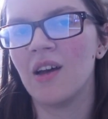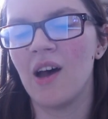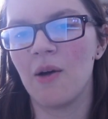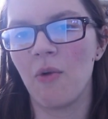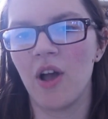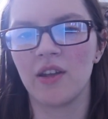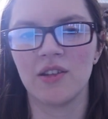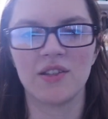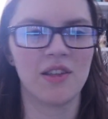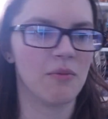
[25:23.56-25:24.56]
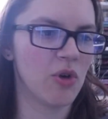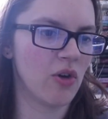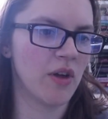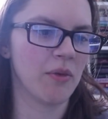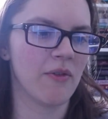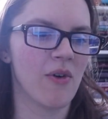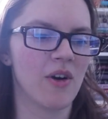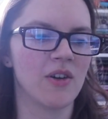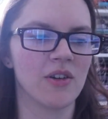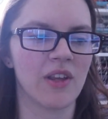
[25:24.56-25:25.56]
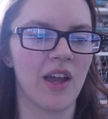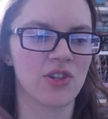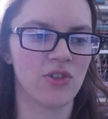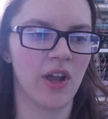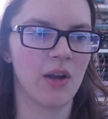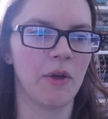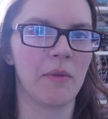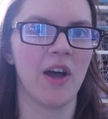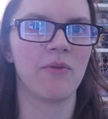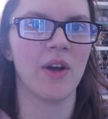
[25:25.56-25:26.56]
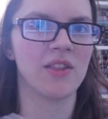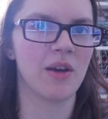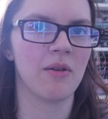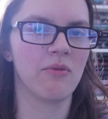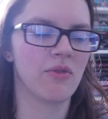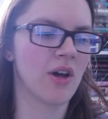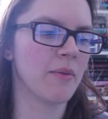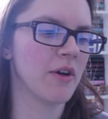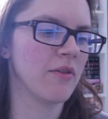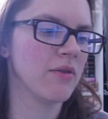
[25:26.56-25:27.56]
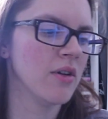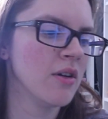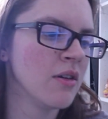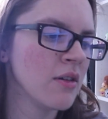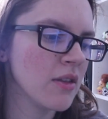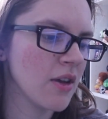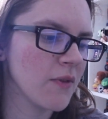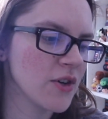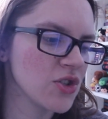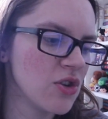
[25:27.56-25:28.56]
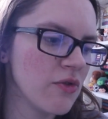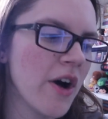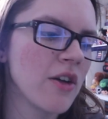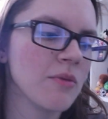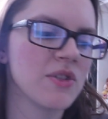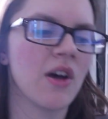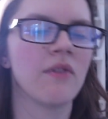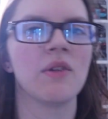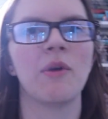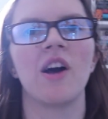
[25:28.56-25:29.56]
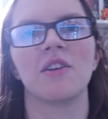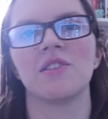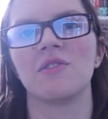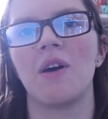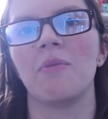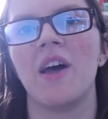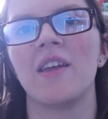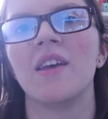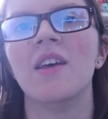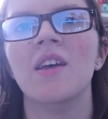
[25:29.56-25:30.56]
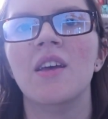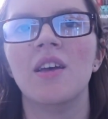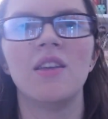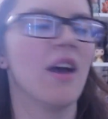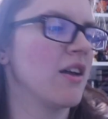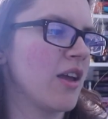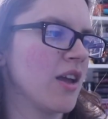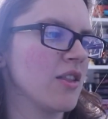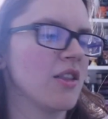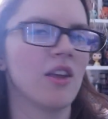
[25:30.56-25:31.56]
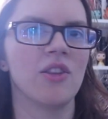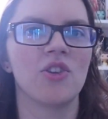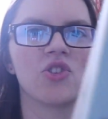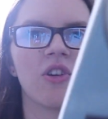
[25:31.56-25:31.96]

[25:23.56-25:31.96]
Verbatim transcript: uh, wanting to see the movie before the actual anime but I read the couple of the first two volumes of the manga so I'm like yeah and and there's